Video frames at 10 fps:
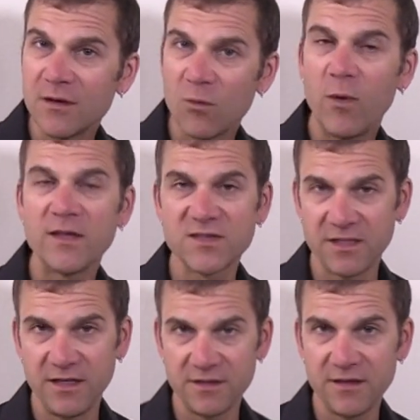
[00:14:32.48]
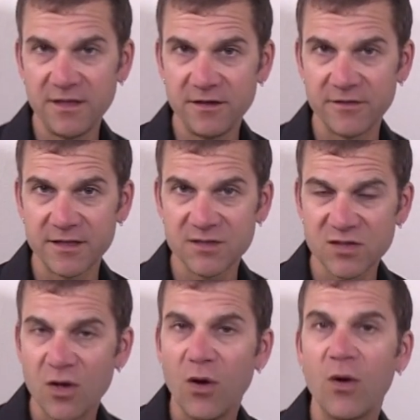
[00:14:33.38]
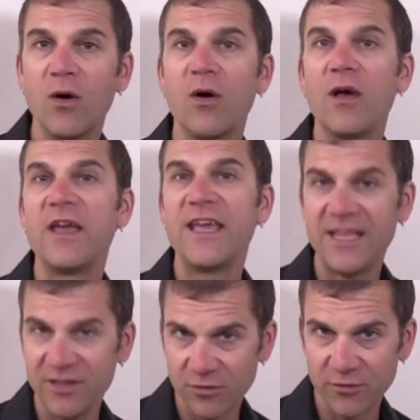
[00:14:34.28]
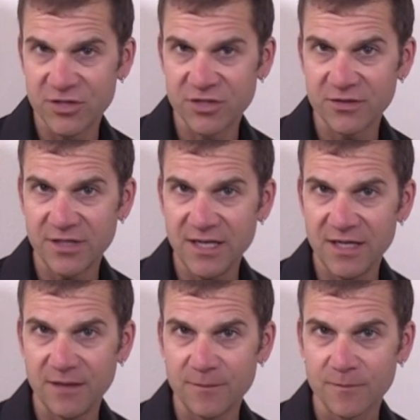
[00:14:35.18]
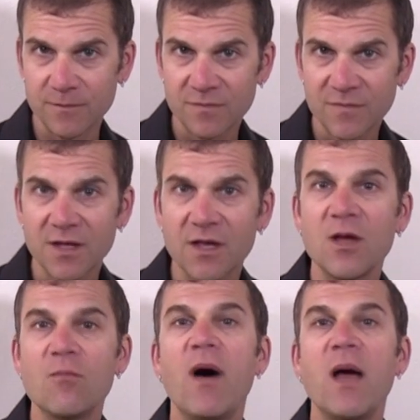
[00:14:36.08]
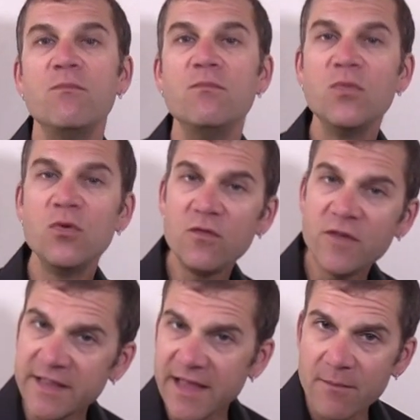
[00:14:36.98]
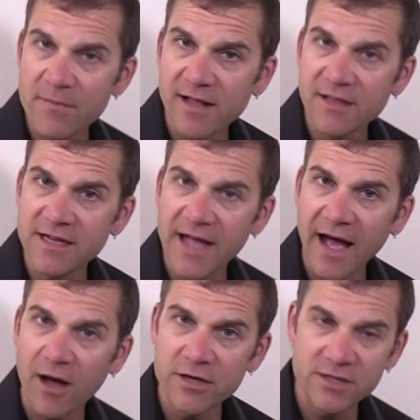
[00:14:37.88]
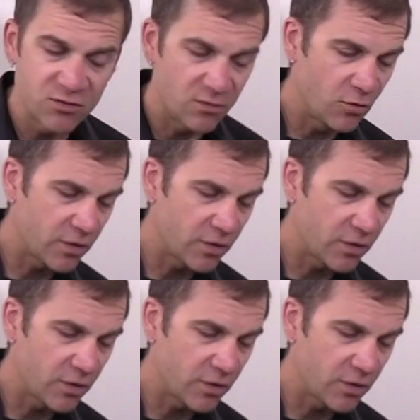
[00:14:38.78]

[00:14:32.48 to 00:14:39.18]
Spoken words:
while singing the lyrics in the original key. By moving that melody out into a more